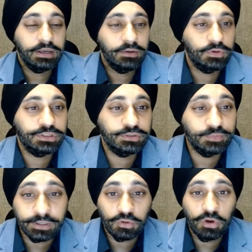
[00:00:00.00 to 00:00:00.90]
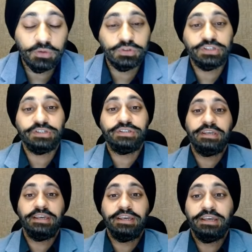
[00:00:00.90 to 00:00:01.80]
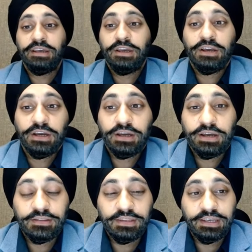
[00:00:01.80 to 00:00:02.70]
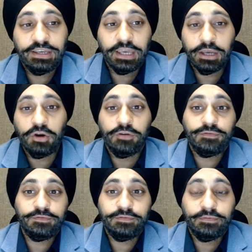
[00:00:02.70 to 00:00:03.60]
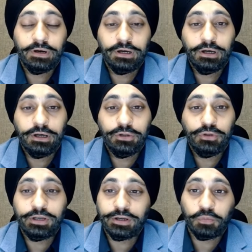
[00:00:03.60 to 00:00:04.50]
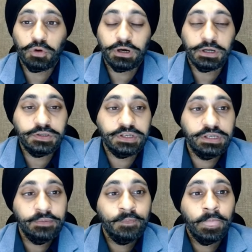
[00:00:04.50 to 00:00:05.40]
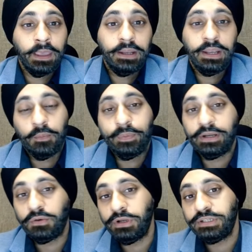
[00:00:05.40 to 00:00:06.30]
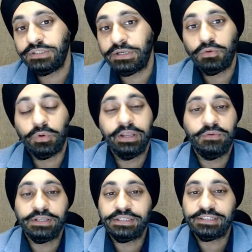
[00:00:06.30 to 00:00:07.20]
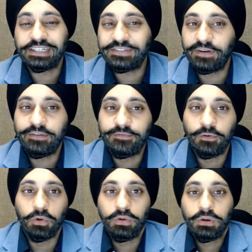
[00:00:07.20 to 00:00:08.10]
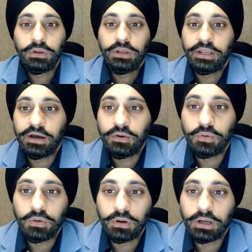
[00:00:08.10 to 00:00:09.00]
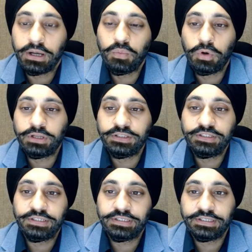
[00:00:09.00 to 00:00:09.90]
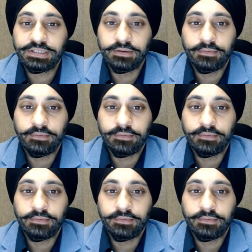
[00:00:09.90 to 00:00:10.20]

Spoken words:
Bitcoin, which is the king of the cryptocurrency. Now Bitcoin is around 21,654. Now what is this?